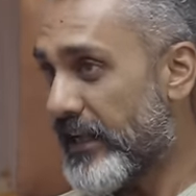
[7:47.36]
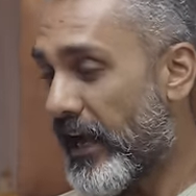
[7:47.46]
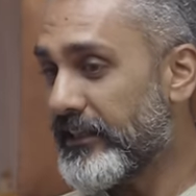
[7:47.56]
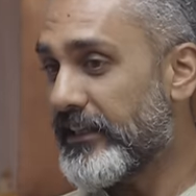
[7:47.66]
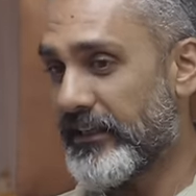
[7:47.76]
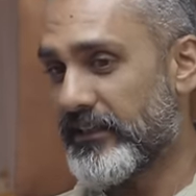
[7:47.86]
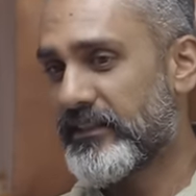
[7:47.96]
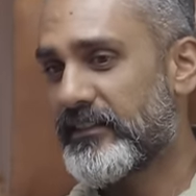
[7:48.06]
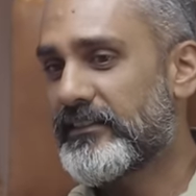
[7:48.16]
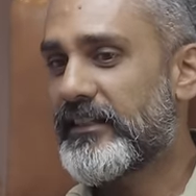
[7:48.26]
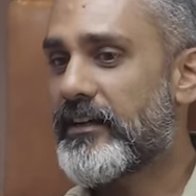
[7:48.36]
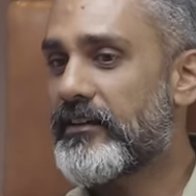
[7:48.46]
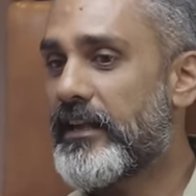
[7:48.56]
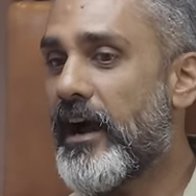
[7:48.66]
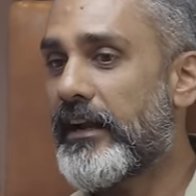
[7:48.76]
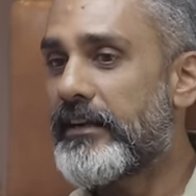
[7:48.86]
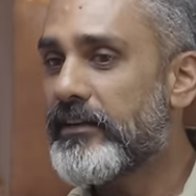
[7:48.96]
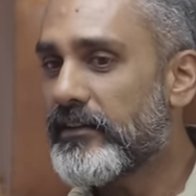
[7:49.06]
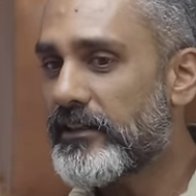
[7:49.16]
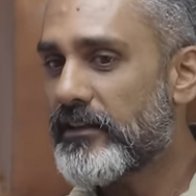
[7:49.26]
I think that the
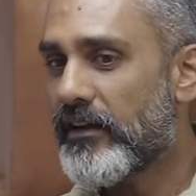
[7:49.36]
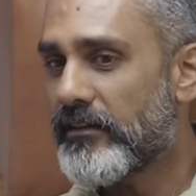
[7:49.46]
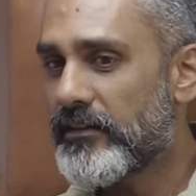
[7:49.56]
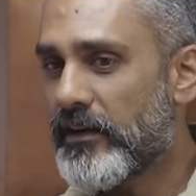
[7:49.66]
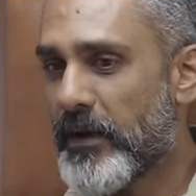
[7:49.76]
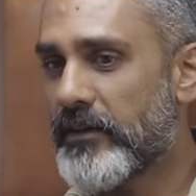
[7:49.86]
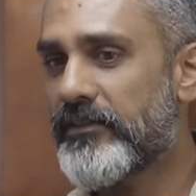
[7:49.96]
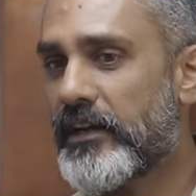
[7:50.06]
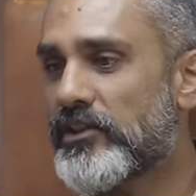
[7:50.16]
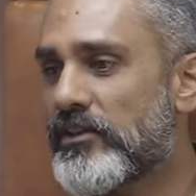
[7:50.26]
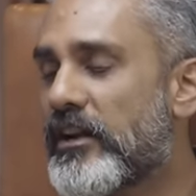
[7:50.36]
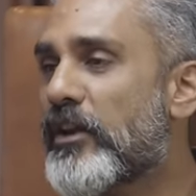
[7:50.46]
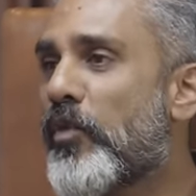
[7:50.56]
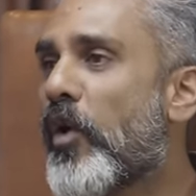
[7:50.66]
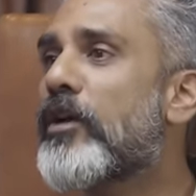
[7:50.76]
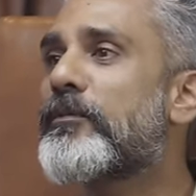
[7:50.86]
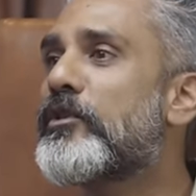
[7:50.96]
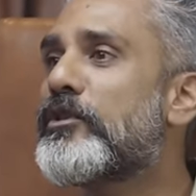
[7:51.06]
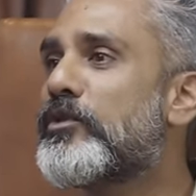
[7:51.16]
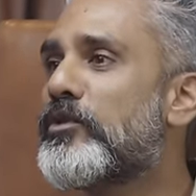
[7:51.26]
idea that a manufacturer can walk up
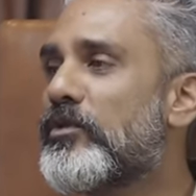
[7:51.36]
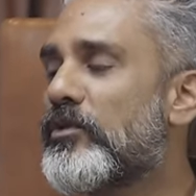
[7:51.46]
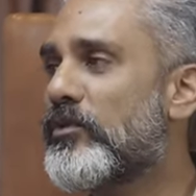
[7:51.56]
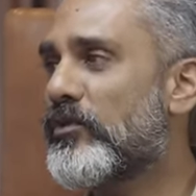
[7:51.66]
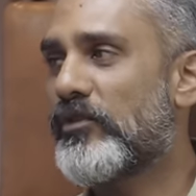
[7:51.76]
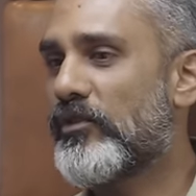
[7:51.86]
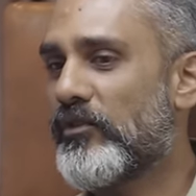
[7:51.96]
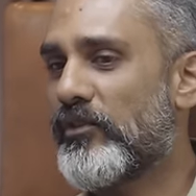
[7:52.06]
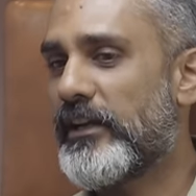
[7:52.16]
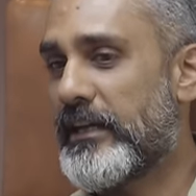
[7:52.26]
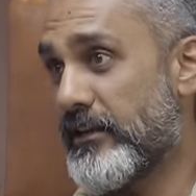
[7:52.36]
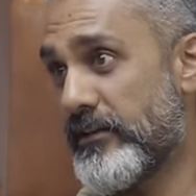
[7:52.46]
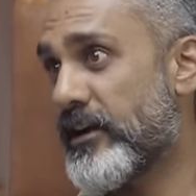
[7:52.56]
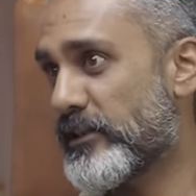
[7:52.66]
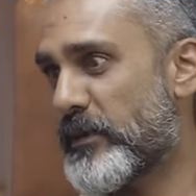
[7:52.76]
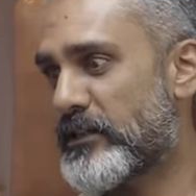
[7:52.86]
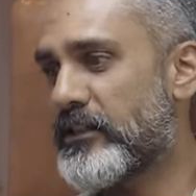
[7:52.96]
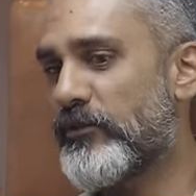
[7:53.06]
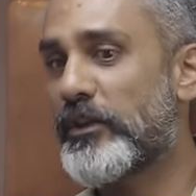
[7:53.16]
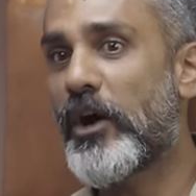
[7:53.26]
to you in India,
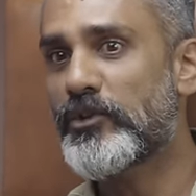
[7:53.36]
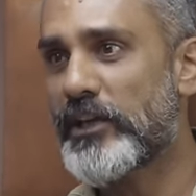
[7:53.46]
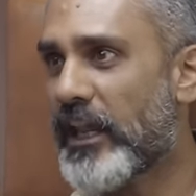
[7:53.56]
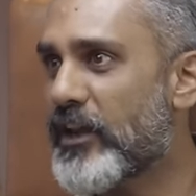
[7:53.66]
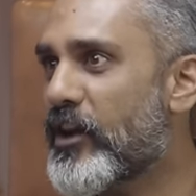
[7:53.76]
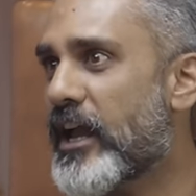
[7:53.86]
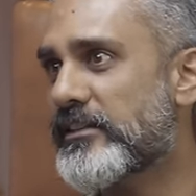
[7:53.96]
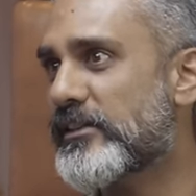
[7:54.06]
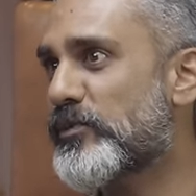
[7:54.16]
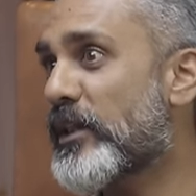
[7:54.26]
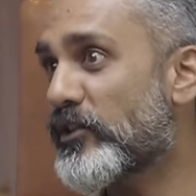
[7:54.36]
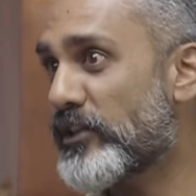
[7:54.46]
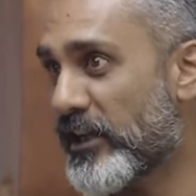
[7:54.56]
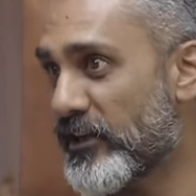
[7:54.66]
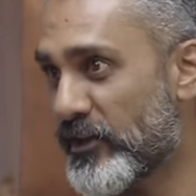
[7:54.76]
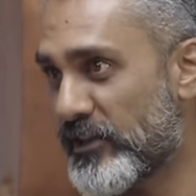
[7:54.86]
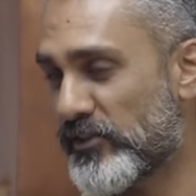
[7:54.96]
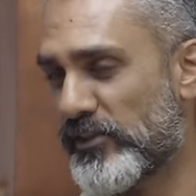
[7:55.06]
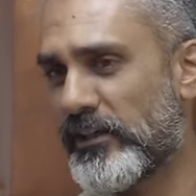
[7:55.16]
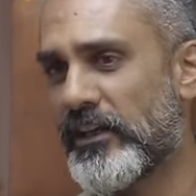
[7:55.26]
especially without checking your license, without checking your
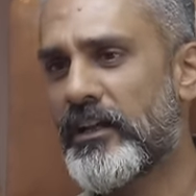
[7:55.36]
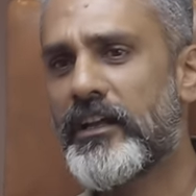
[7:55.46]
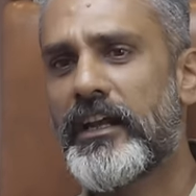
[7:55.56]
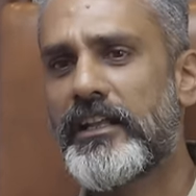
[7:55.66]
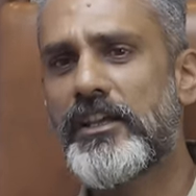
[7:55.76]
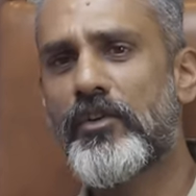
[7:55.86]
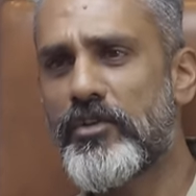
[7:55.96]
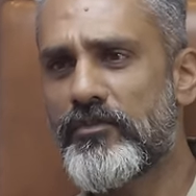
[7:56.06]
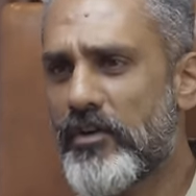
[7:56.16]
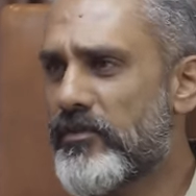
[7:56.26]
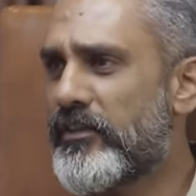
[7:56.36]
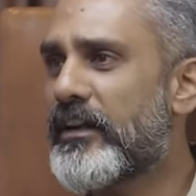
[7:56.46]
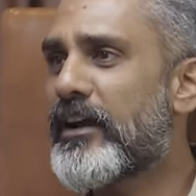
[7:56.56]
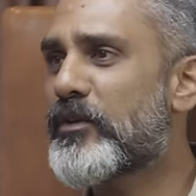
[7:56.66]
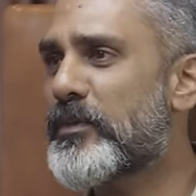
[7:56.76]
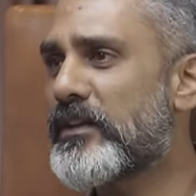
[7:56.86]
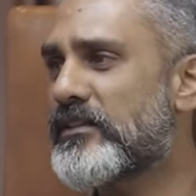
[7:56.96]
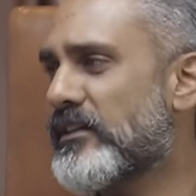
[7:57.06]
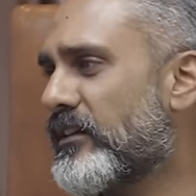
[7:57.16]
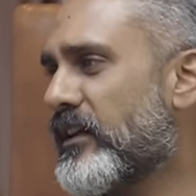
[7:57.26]
history and saying, oh, you've got 15 lakh
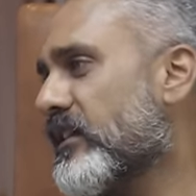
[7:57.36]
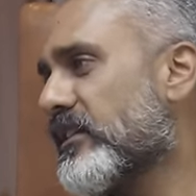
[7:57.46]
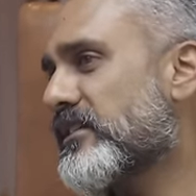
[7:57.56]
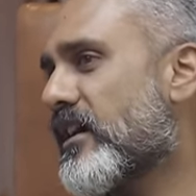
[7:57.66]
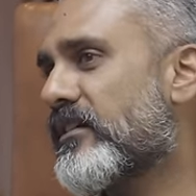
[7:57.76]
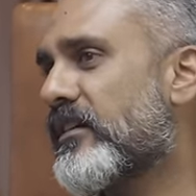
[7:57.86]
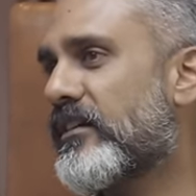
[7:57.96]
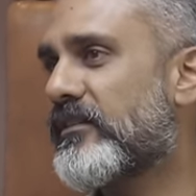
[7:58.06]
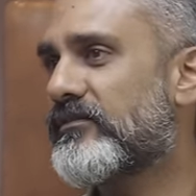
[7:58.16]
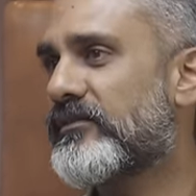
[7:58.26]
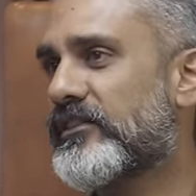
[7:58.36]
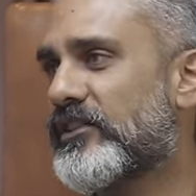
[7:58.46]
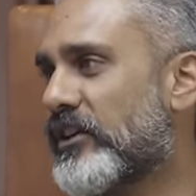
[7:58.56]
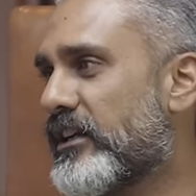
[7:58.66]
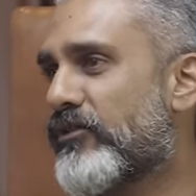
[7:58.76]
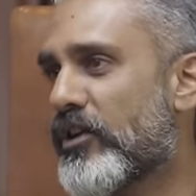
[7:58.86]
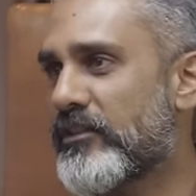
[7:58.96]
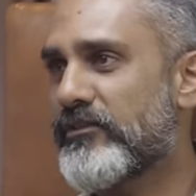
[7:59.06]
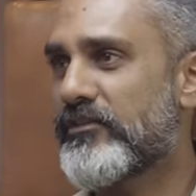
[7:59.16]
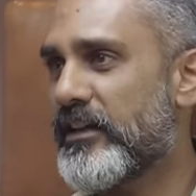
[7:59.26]
rupees, take this 130,
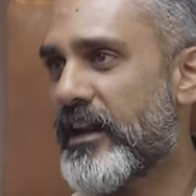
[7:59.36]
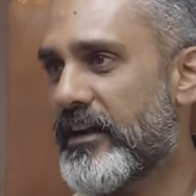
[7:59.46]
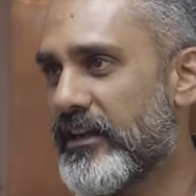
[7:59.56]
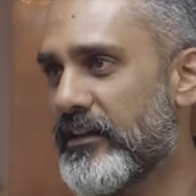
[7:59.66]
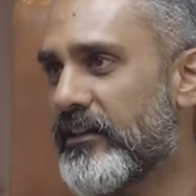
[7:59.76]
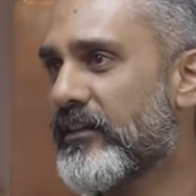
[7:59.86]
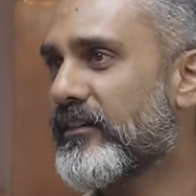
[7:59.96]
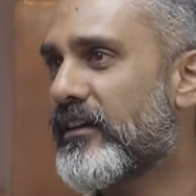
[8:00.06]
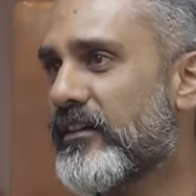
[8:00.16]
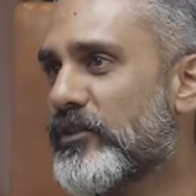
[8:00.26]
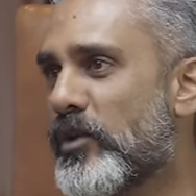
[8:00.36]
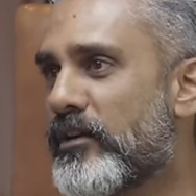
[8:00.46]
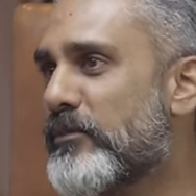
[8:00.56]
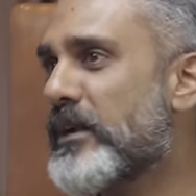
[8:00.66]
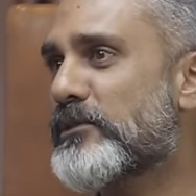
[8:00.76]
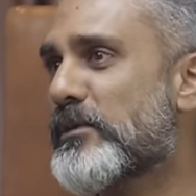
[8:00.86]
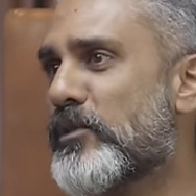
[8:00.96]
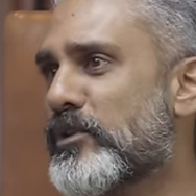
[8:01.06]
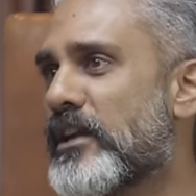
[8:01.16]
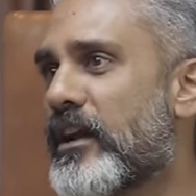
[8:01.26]
40, 50, 90, 200 bhp
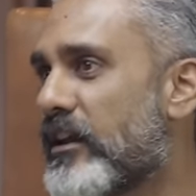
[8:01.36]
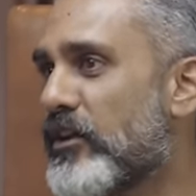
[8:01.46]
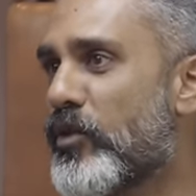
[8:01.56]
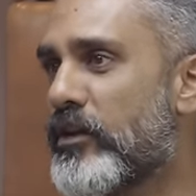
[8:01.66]
motorcycle and go